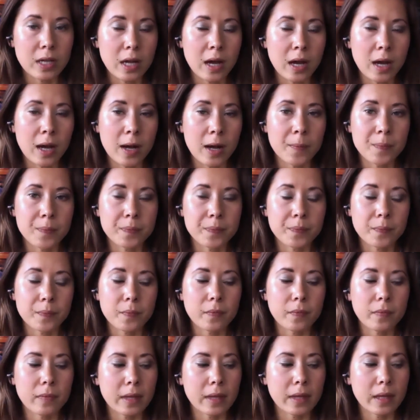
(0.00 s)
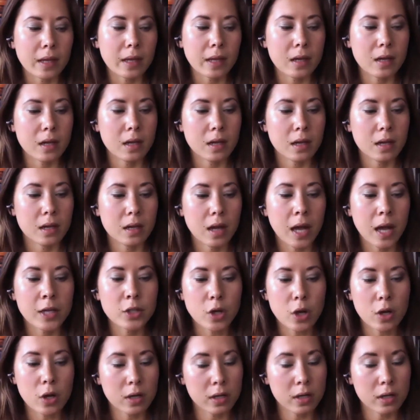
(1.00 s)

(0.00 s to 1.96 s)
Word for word: I talk